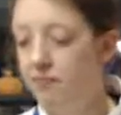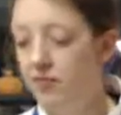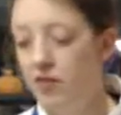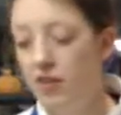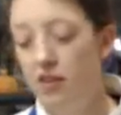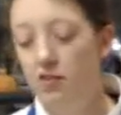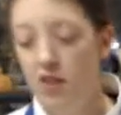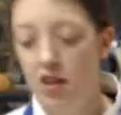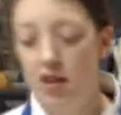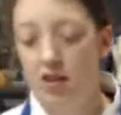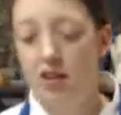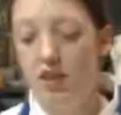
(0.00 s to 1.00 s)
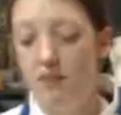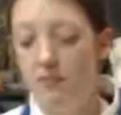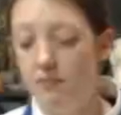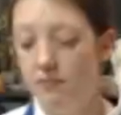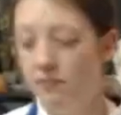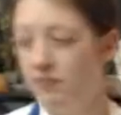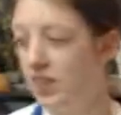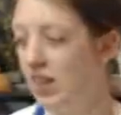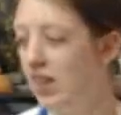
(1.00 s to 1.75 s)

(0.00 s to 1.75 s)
If you, if you oh, yeah, yeah, yeah.